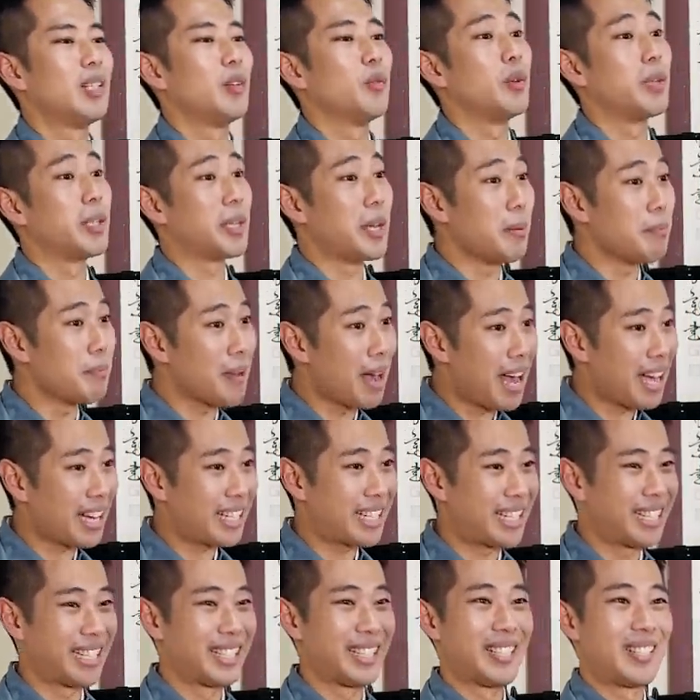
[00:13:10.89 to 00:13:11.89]
we come
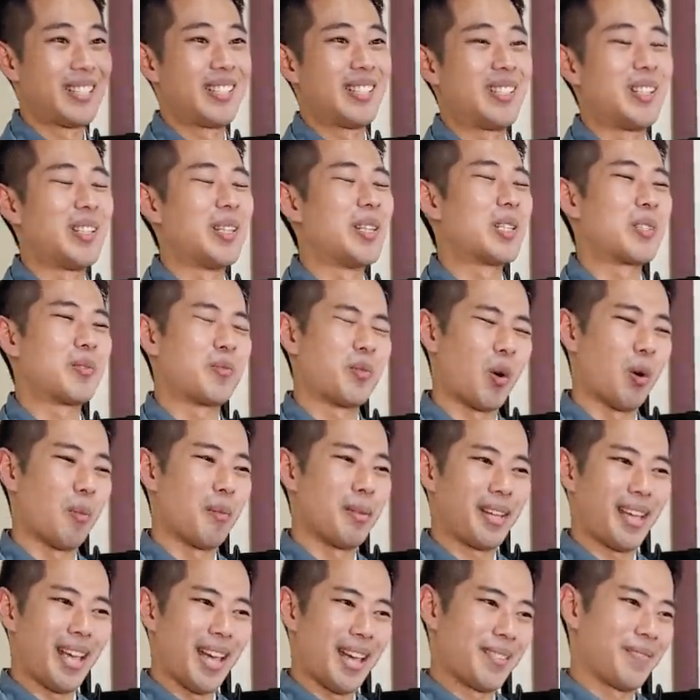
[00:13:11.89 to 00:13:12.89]
back to this form
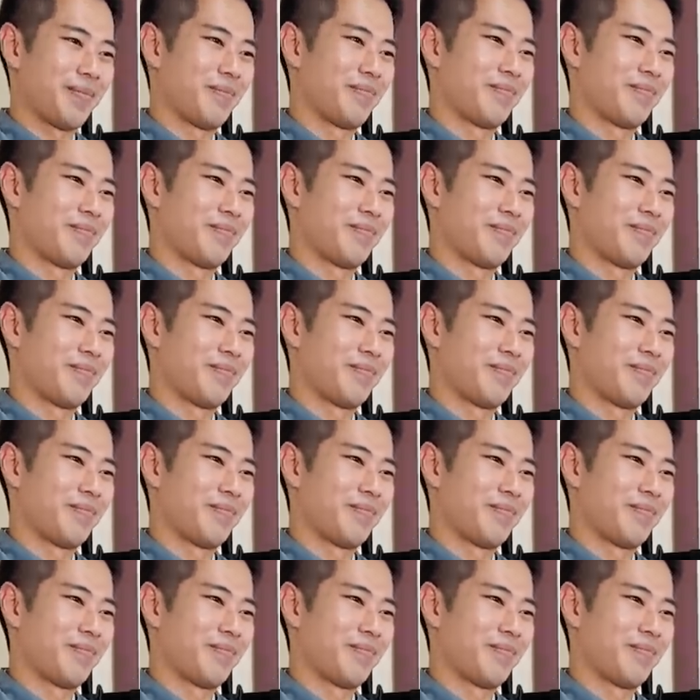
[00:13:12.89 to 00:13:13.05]
again.